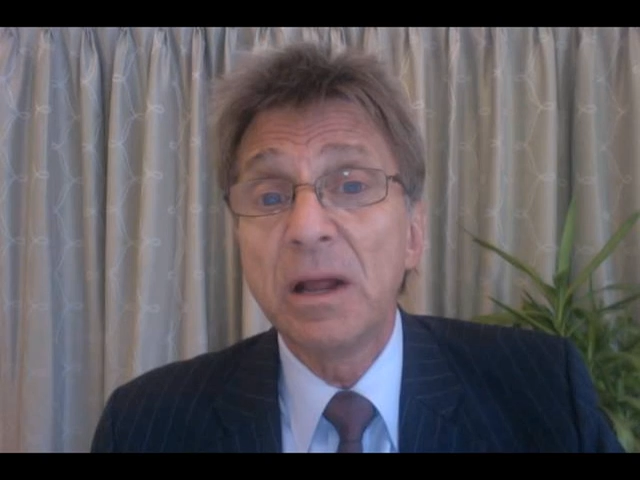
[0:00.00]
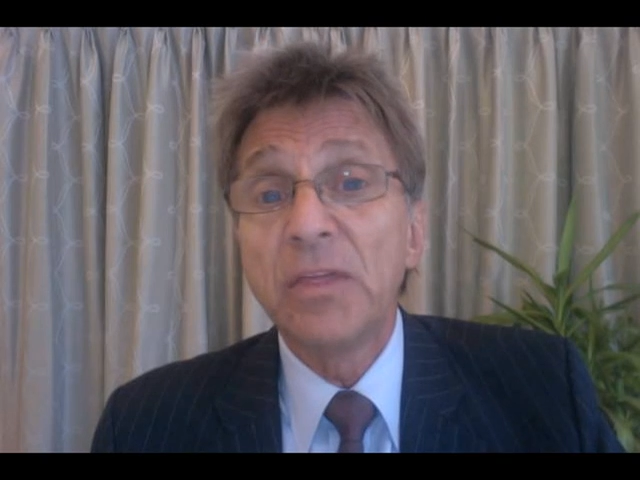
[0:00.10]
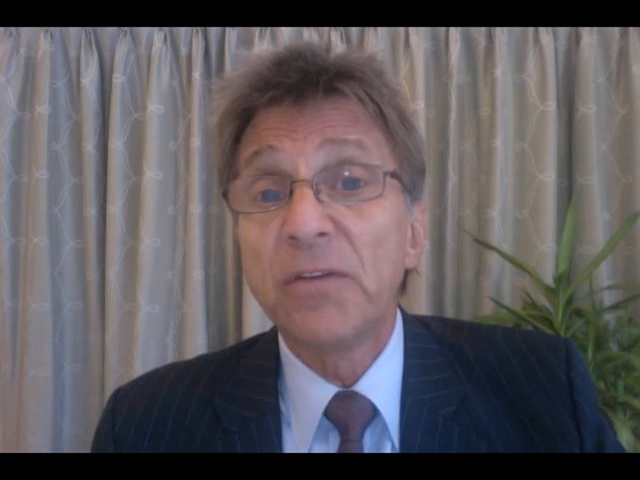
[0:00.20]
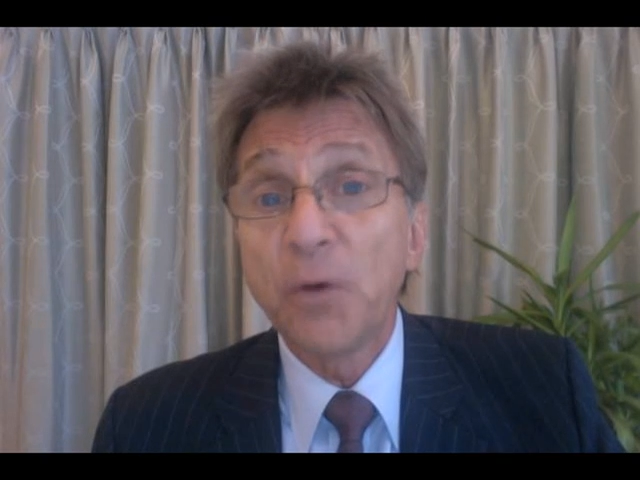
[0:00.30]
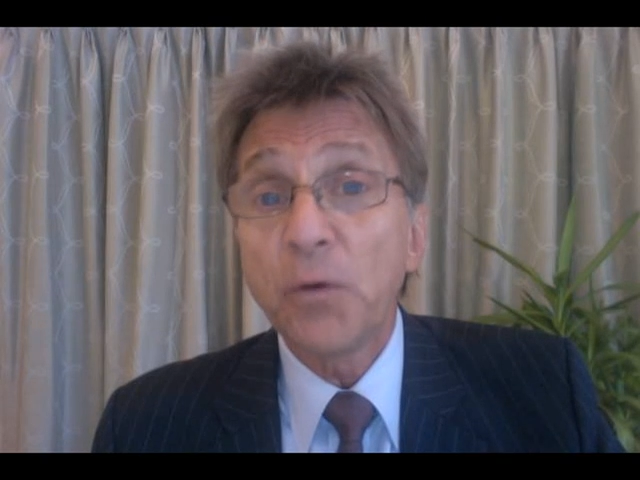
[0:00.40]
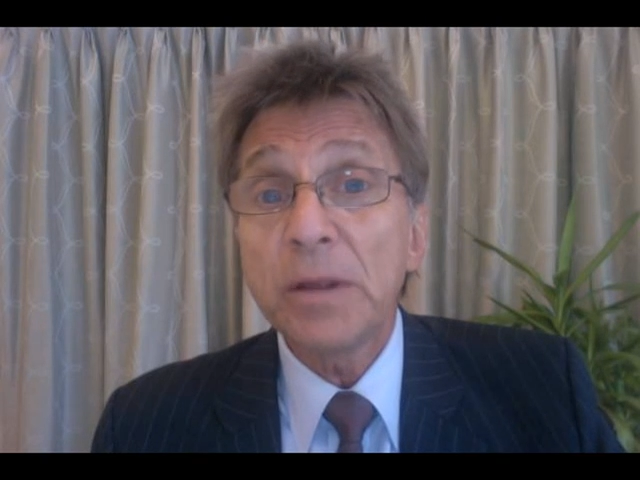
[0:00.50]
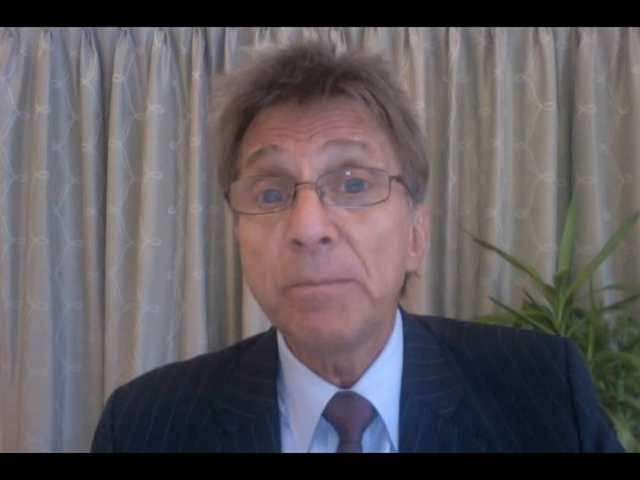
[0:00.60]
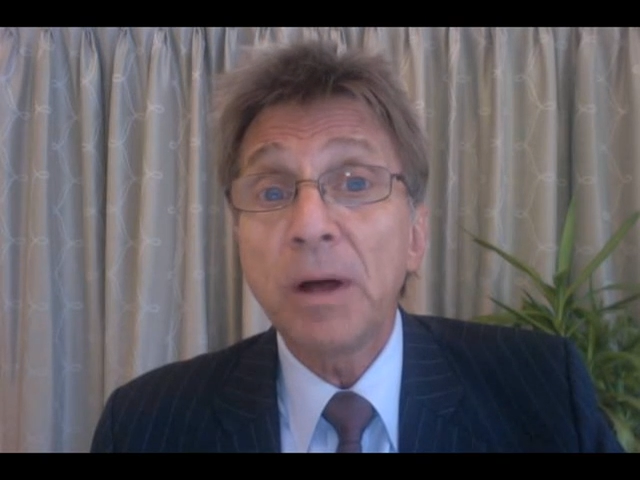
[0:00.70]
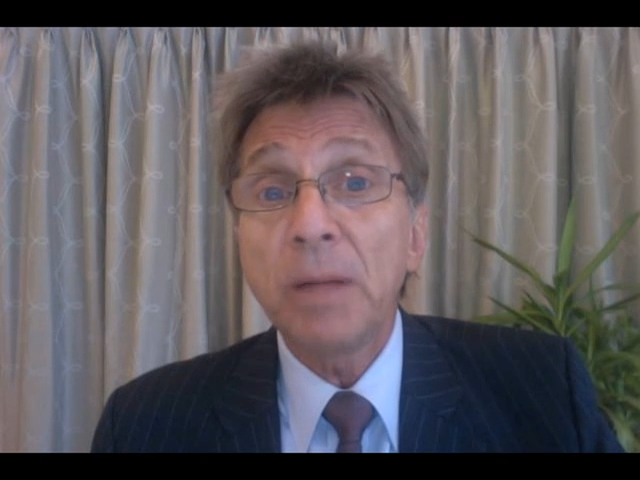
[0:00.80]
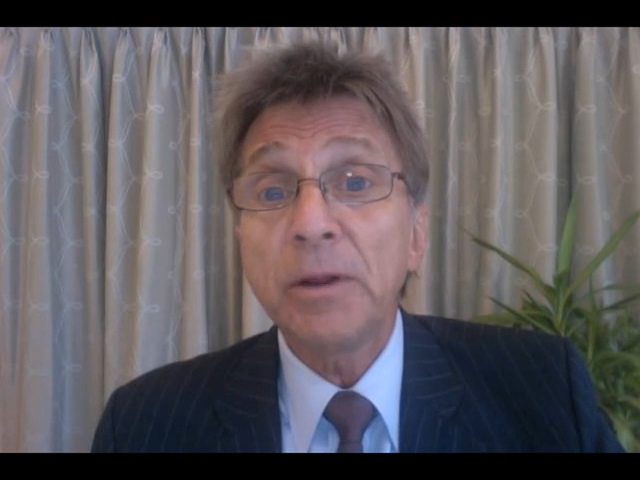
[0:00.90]
The voting
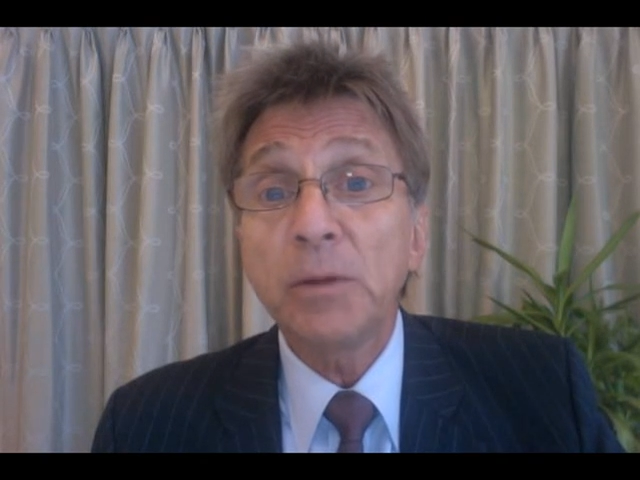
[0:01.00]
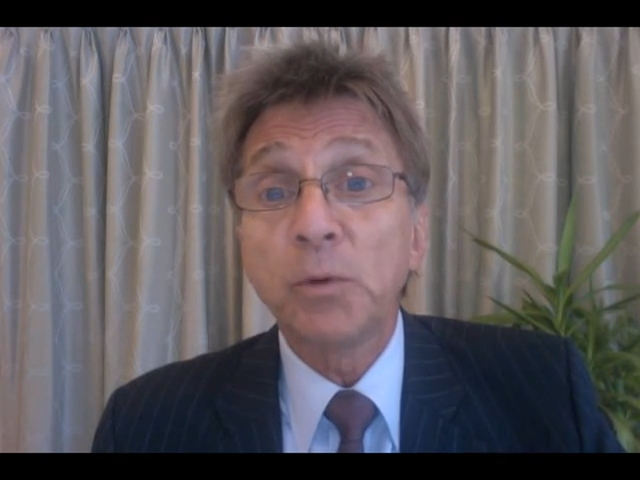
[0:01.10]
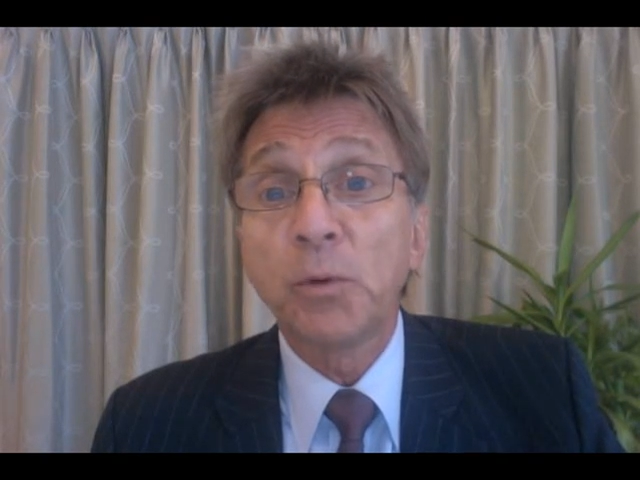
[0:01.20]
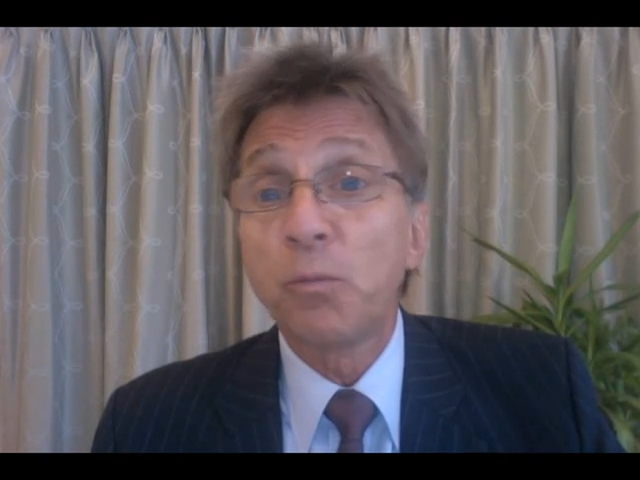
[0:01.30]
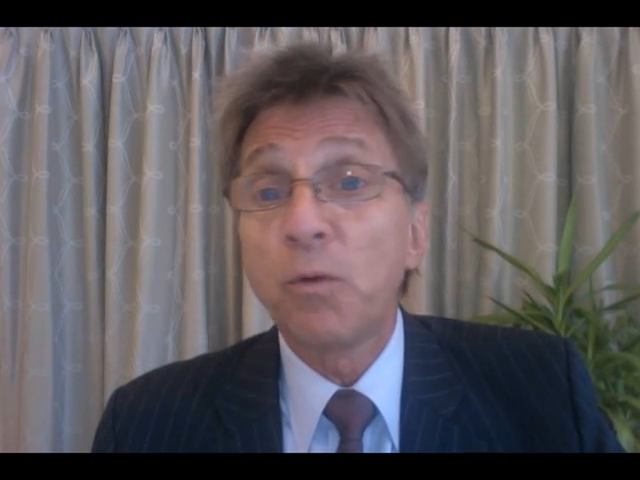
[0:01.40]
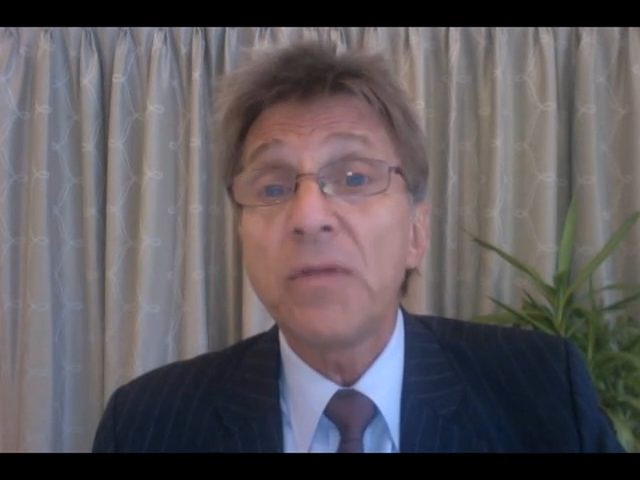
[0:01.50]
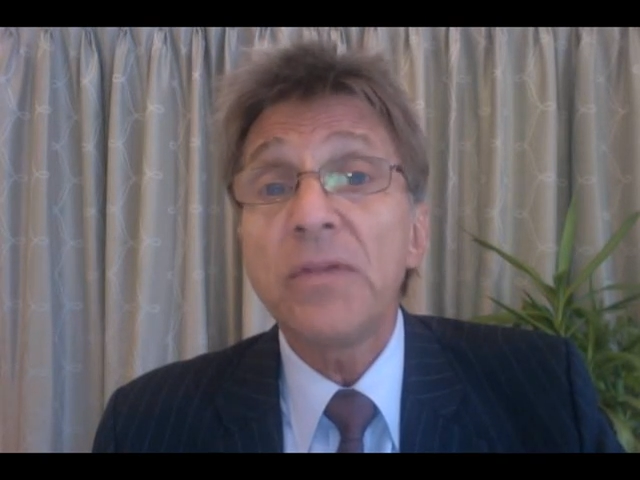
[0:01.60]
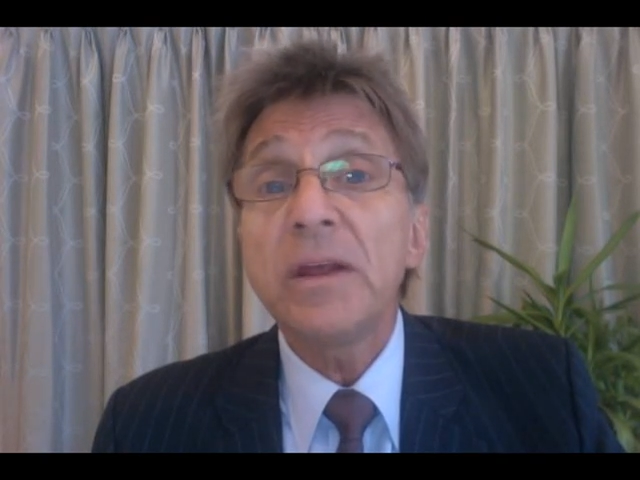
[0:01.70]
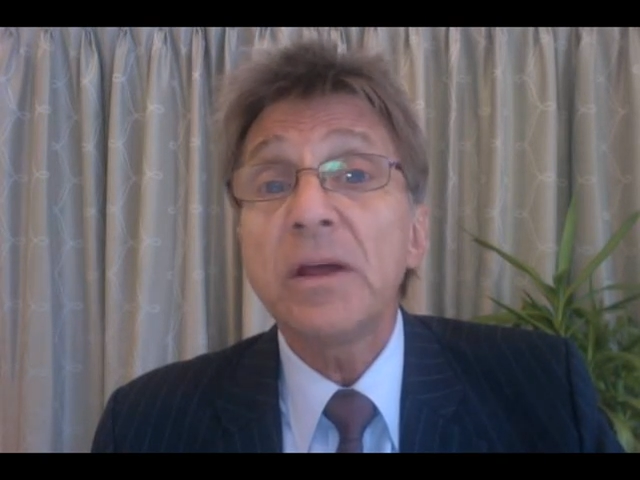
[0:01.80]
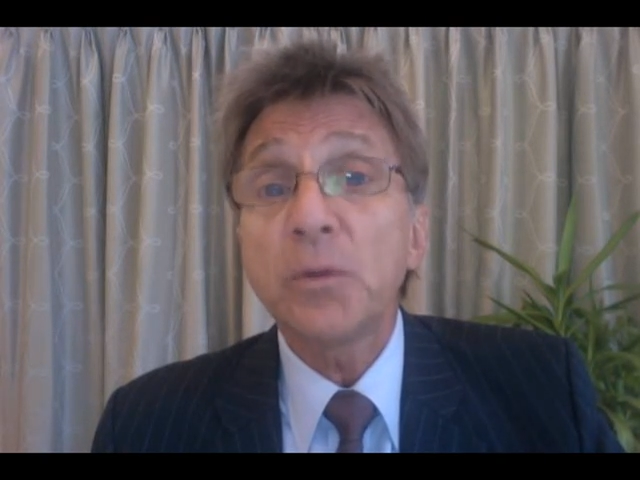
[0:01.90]
public will run
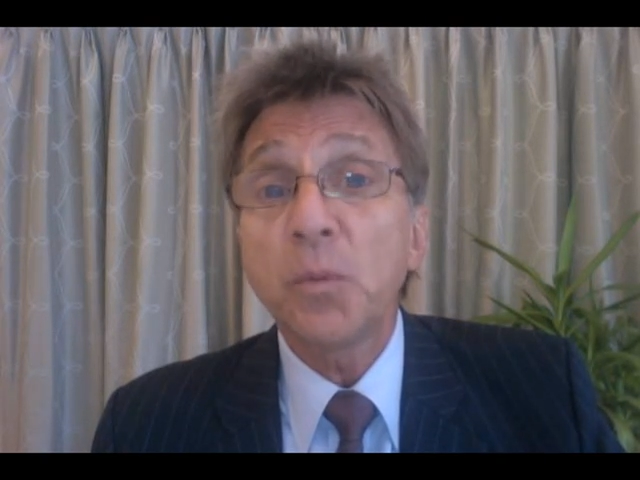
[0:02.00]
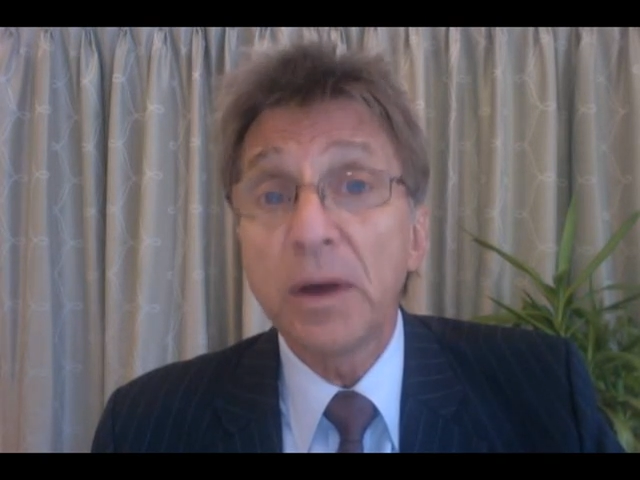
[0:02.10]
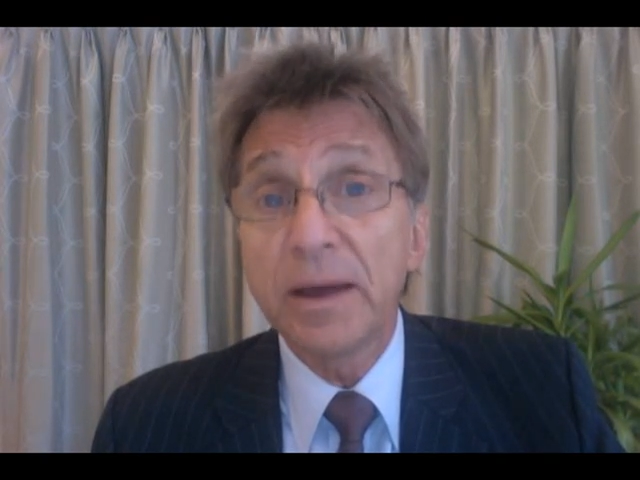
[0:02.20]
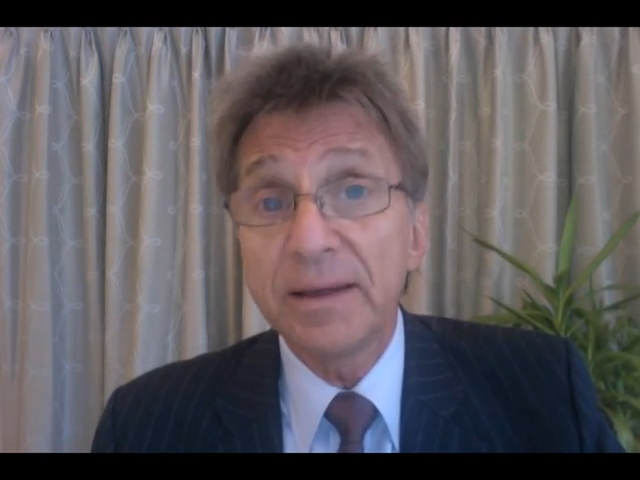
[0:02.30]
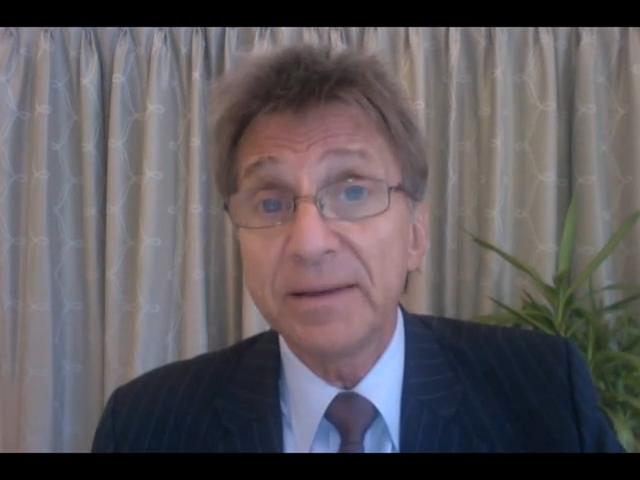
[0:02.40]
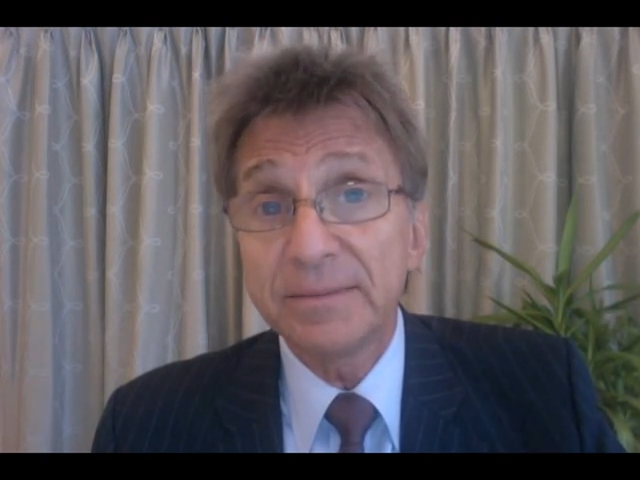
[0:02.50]
the other way.